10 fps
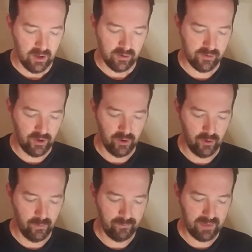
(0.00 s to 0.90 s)

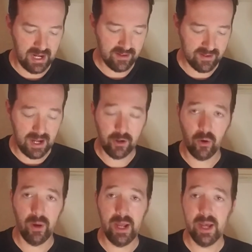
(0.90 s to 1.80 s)
So I decided to
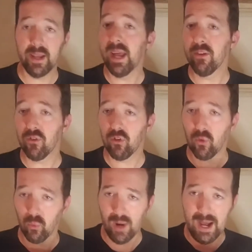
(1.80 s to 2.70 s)
go ahead and
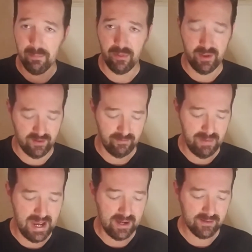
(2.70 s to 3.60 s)
scrap this
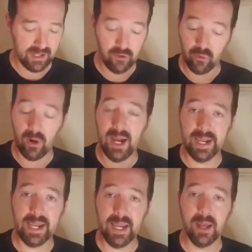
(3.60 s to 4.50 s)
mask and try
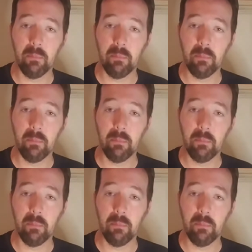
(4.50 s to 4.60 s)
again.